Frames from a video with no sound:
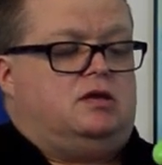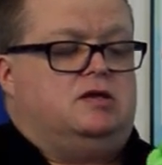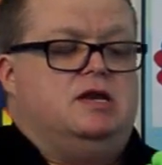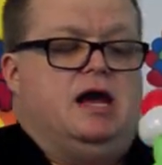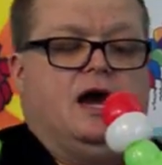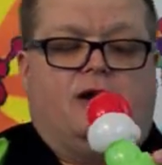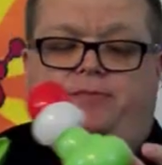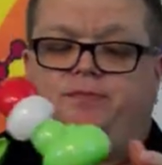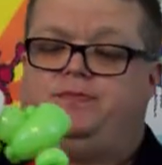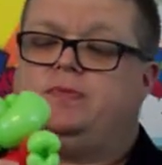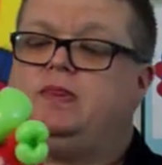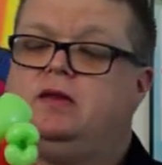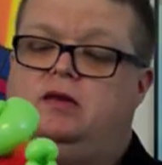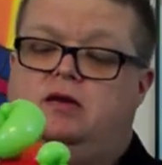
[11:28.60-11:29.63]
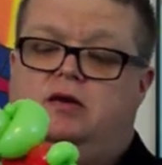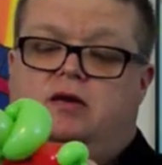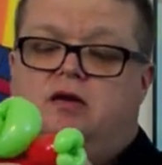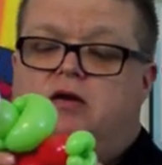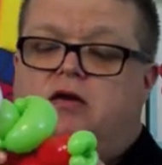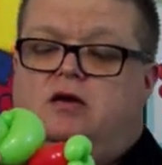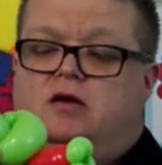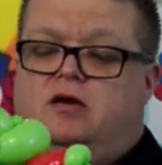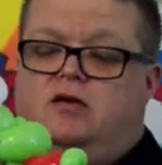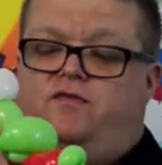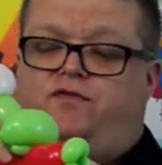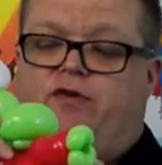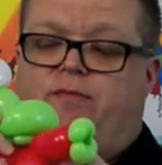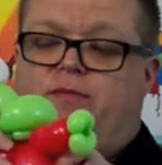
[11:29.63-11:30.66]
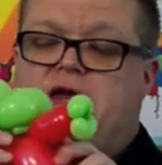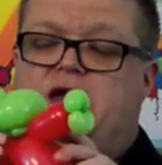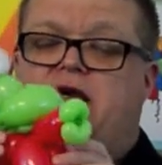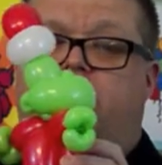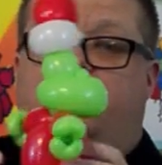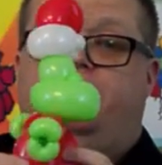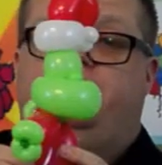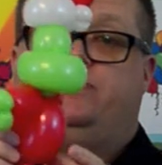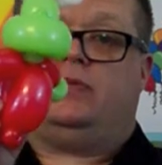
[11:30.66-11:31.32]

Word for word: Now, from here,